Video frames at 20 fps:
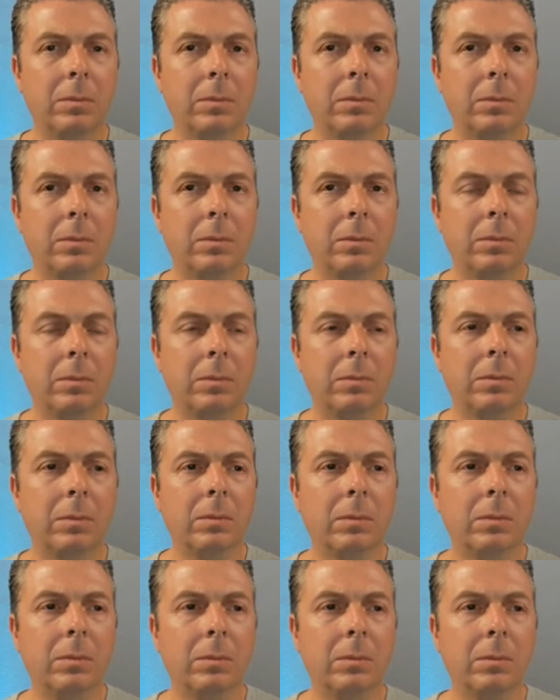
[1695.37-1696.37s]

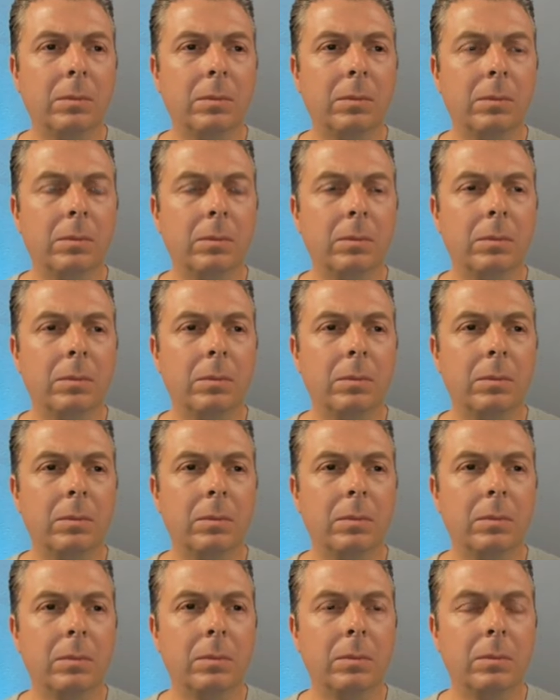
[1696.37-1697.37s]

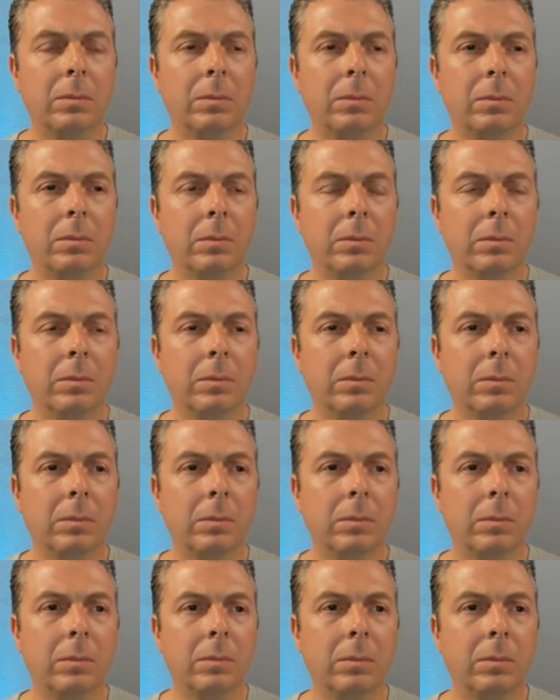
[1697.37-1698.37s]

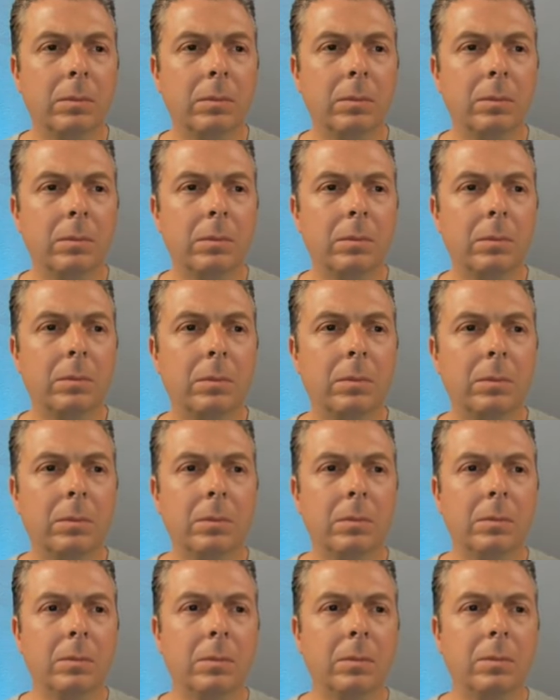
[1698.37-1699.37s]

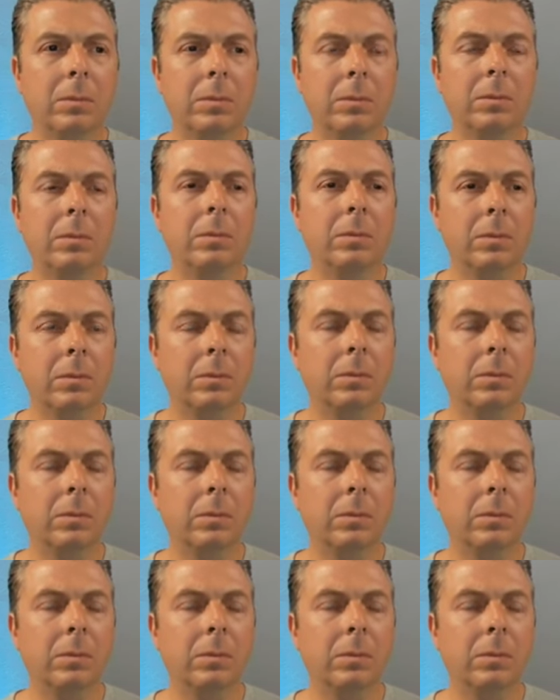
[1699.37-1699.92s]
No words are spoken by the person on screen.